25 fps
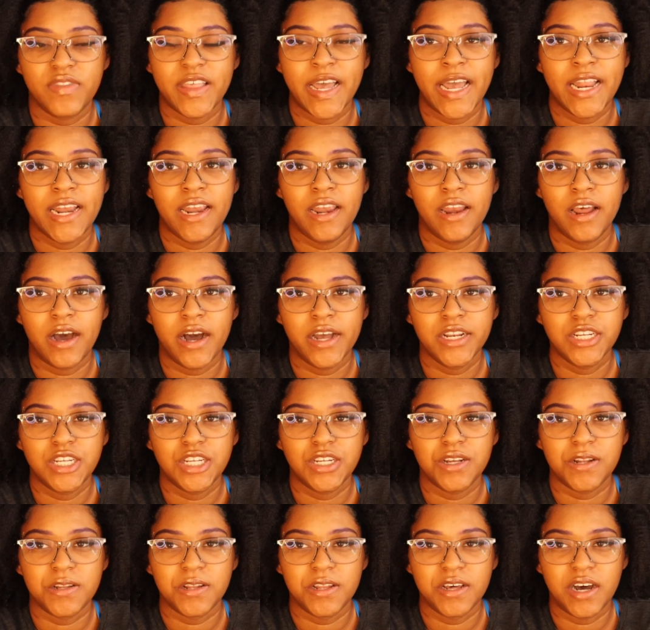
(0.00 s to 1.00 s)
that
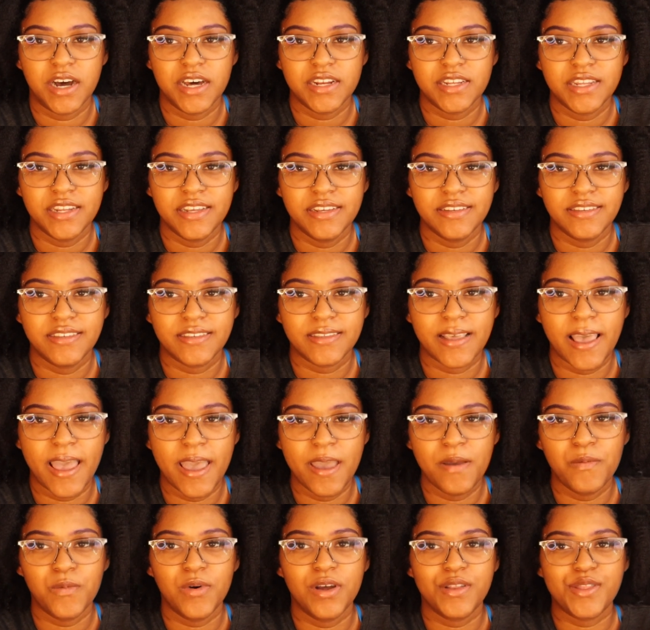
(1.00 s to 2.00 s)
nonchalantness
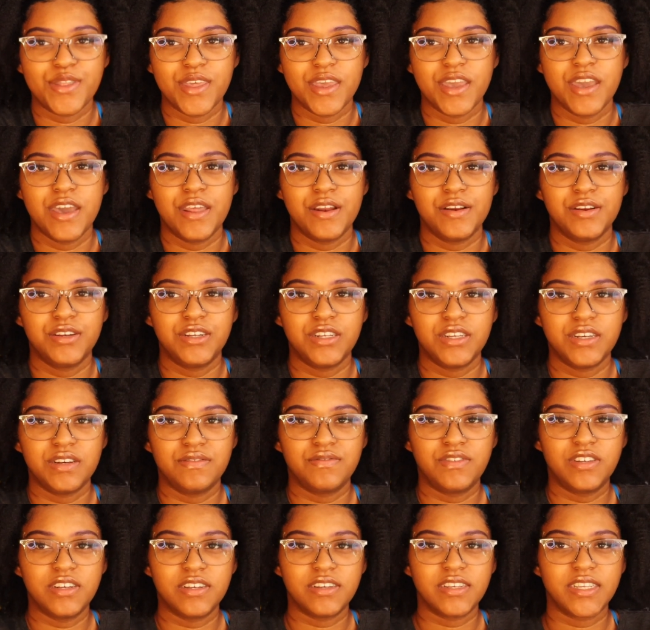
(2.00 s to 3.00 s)
came with the energy
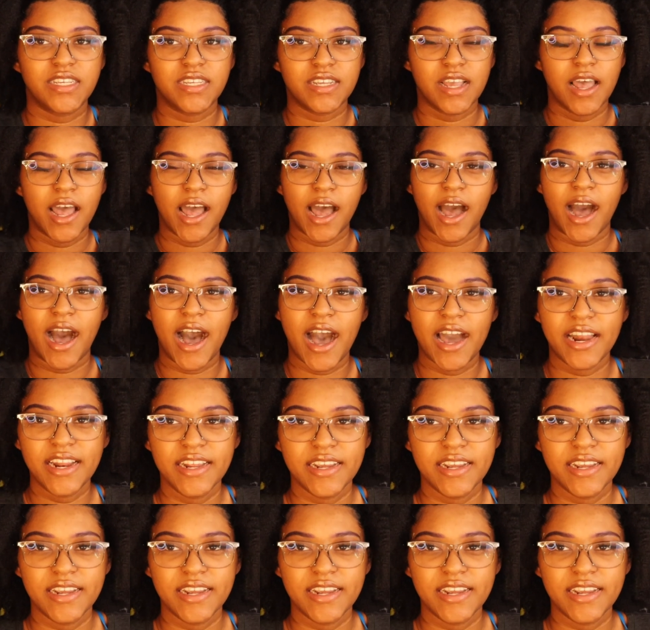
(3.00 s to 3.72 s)
of just I